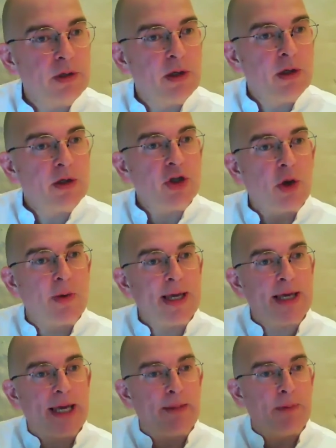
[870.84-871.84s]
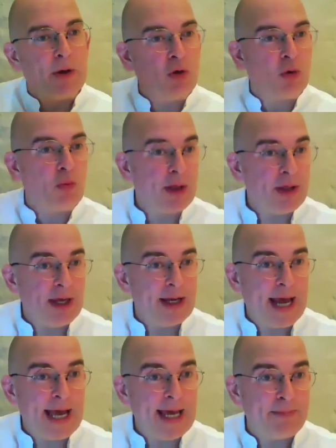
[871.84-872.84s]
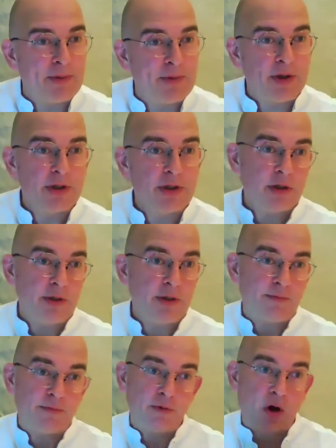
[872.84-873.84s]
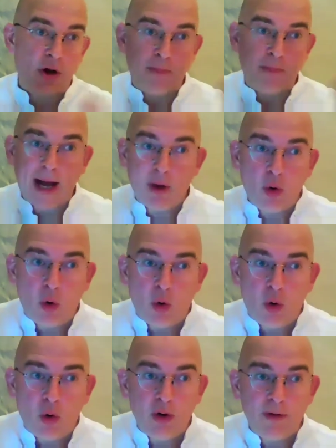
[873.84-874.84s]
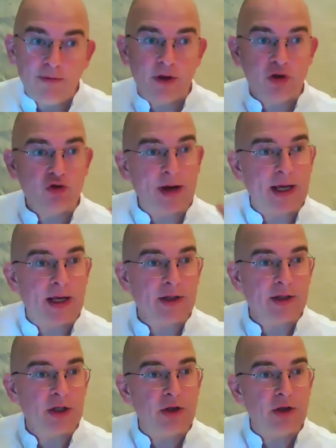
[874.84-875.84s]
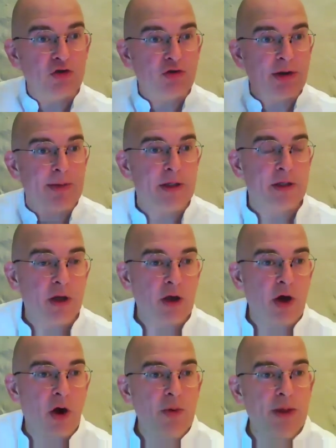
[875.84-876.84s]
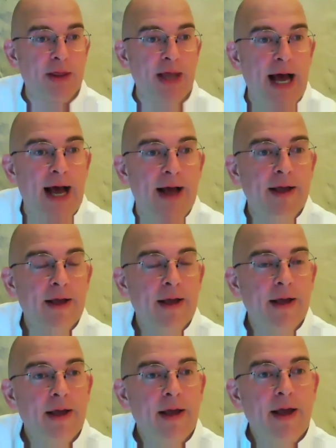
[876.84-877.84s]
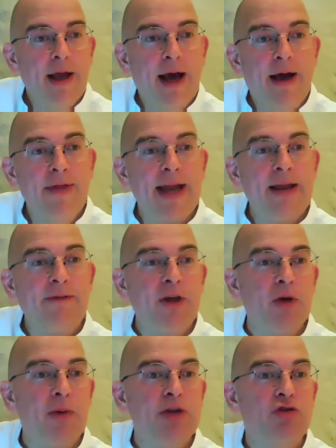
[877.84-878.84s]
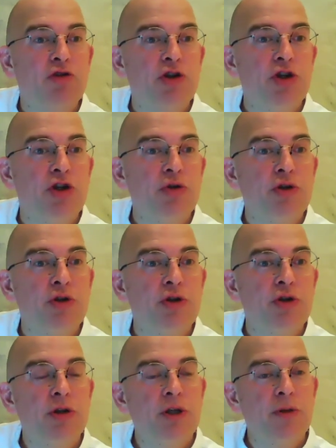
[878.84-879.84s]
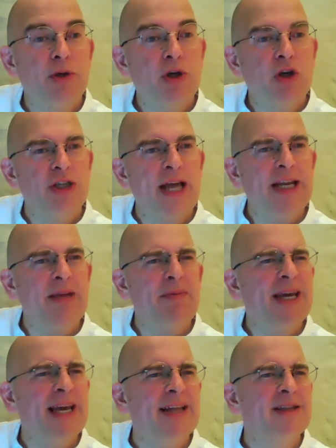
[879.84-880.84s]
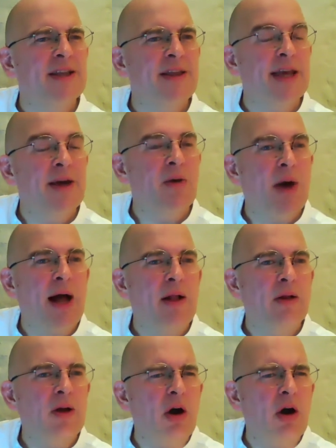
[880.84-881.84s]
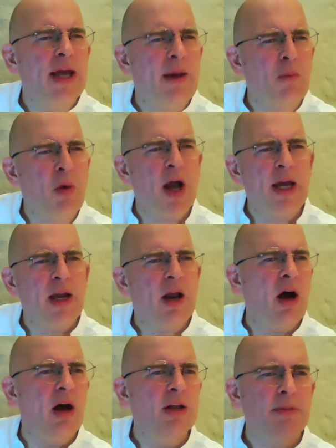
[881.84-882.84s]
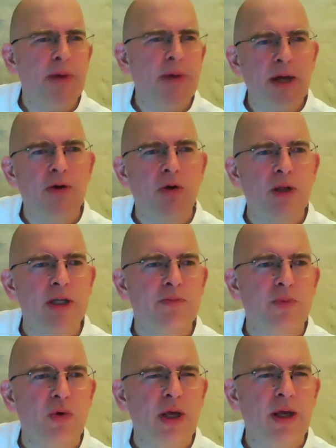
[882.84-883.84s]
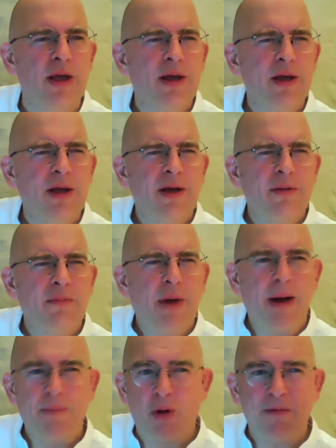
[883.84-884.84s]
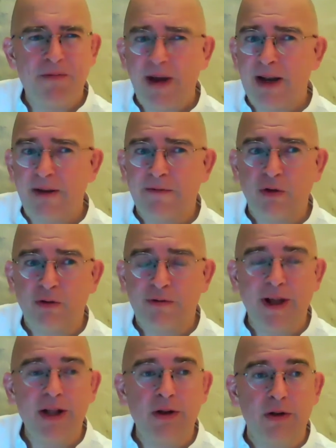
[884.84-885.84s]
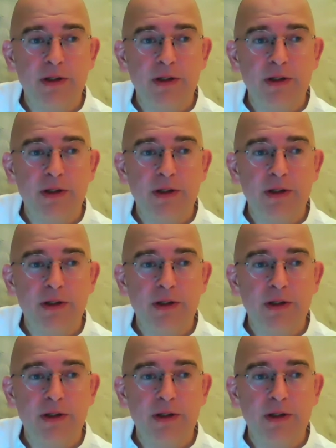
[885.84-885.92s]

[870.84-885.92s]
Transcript: So in keeping up with your neighbors, you've got to buy all of the trinkets and the trimmings that go with that. And then if you introduce, because then you begin to think, well, God, yeah, I'm working hard, I'm earning all this money, but I'm not feeling fulfilled.